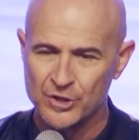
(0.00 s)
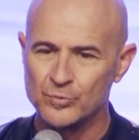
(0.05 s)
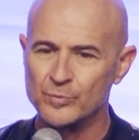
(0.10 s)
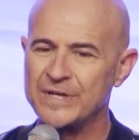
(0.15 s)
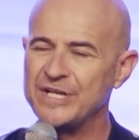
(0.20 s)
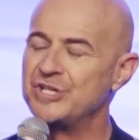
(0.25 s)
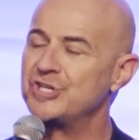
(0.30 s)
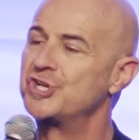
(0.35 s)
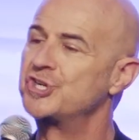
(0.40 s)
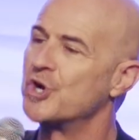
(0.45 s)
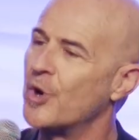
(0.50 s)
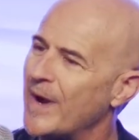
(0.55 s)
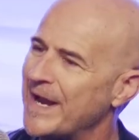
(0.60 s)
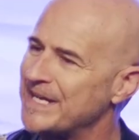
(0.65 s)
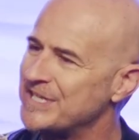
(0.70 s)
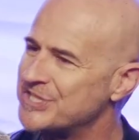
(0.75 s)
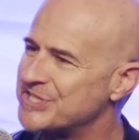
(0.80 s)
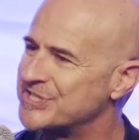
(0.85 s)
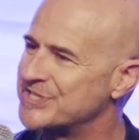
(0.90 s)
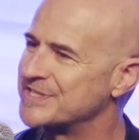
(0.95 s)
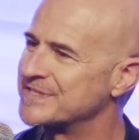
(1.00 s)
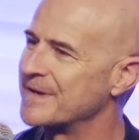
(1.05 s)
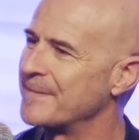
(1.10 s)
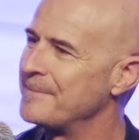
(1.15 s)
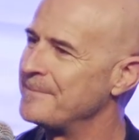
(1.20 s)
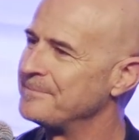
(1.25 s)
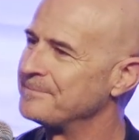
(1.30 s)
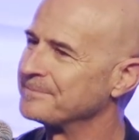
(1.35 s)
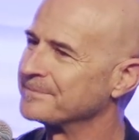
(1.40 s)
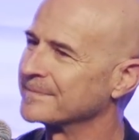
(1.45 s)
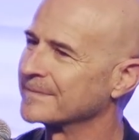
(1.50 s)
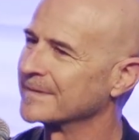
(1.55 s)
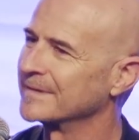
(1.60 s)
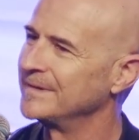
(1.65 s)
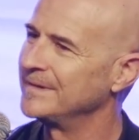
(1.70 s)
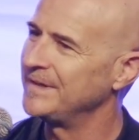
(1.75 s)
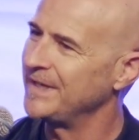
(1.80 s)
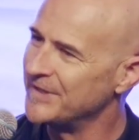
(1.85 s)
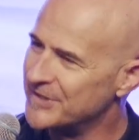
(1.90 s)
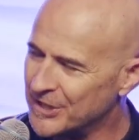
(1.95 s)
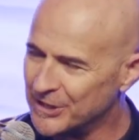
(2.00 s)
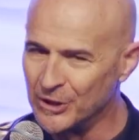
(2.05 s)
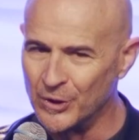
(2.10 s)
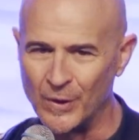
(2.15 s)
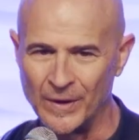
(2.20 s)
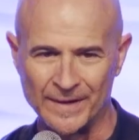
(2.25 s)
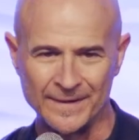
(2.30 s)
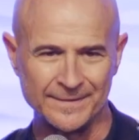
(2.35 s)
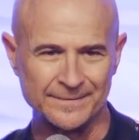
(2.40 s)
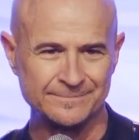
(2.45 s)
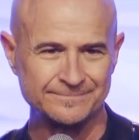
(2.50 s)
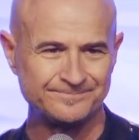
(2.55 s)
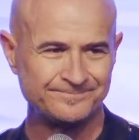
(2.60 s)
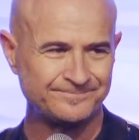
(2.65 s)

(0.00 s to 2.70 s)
rejoice in the Lord."